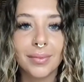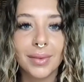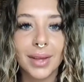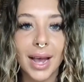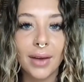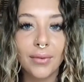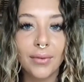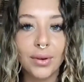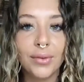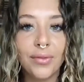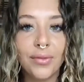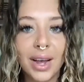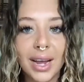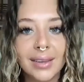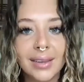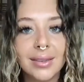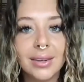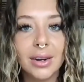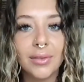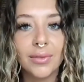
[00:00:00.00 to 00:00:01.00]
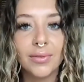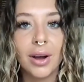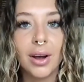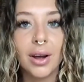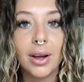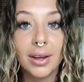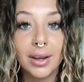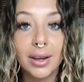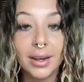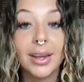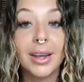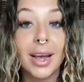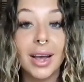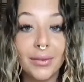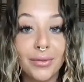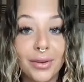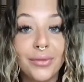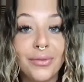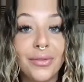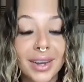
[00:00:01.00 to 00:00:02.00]
Every phase in
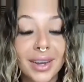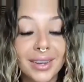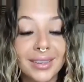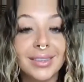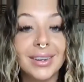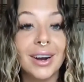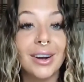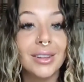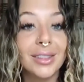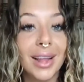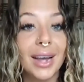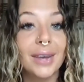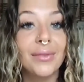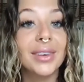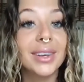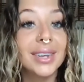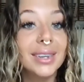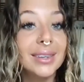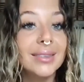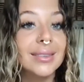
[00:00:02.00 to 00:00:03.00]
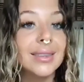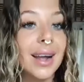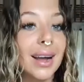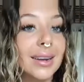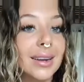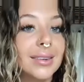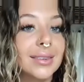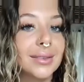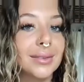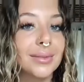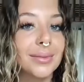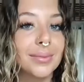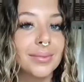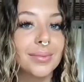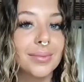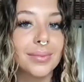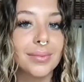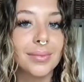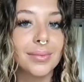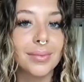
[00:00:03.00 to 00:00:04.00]
our life is that.
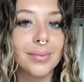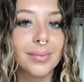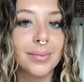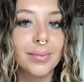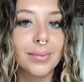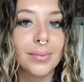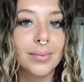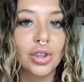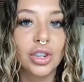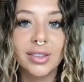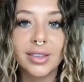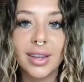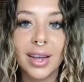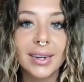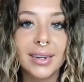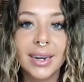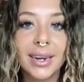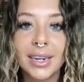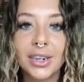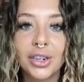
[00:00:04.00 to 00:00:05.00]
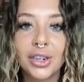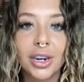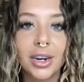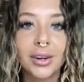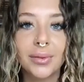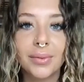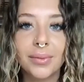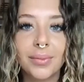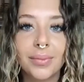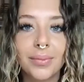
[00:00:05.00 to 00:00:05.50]
Just like nature,